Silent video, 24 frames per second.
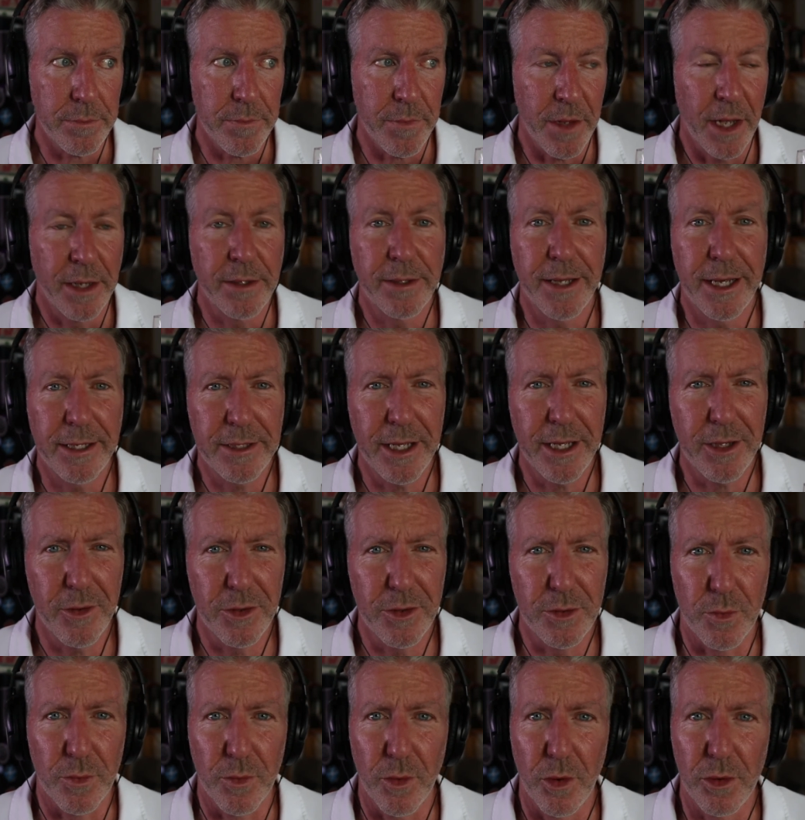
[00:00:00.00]
Tastes like those
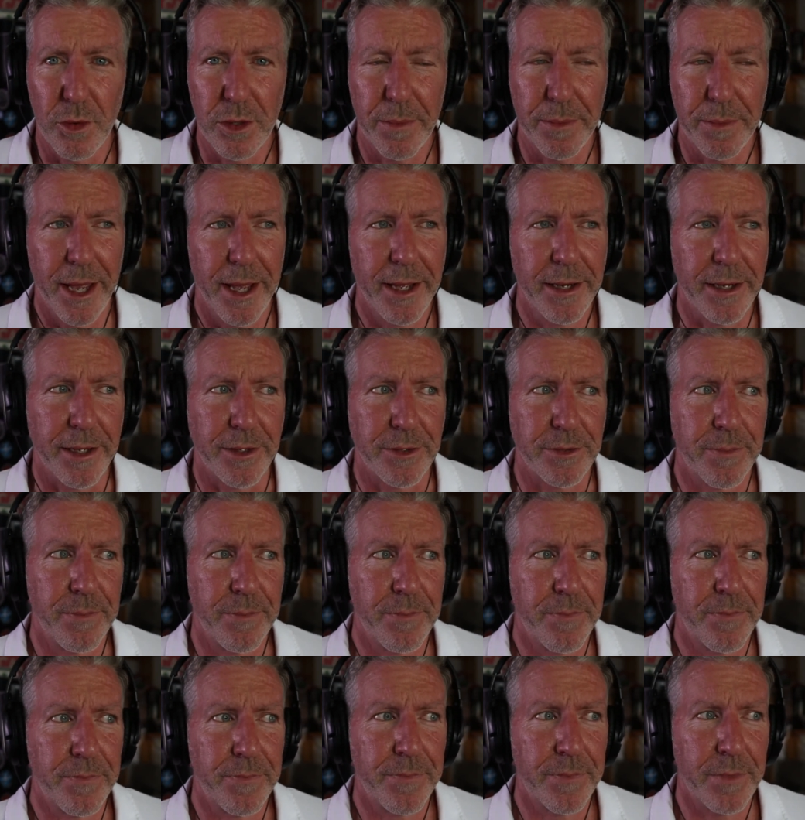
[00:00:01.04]
rolled up candies.
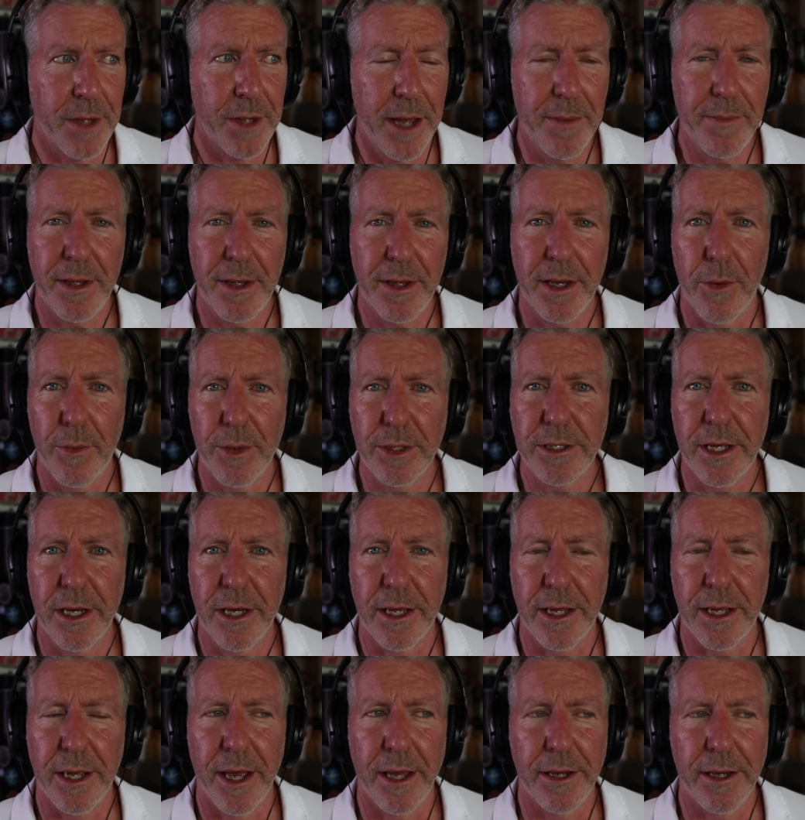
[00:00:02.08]
I was getting
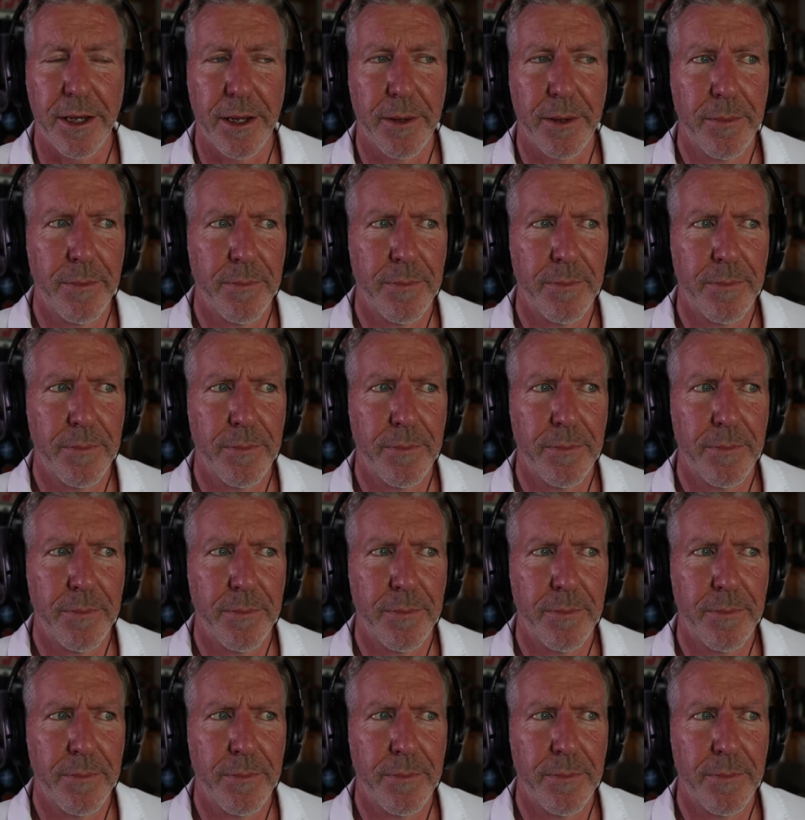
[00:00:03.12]
candy.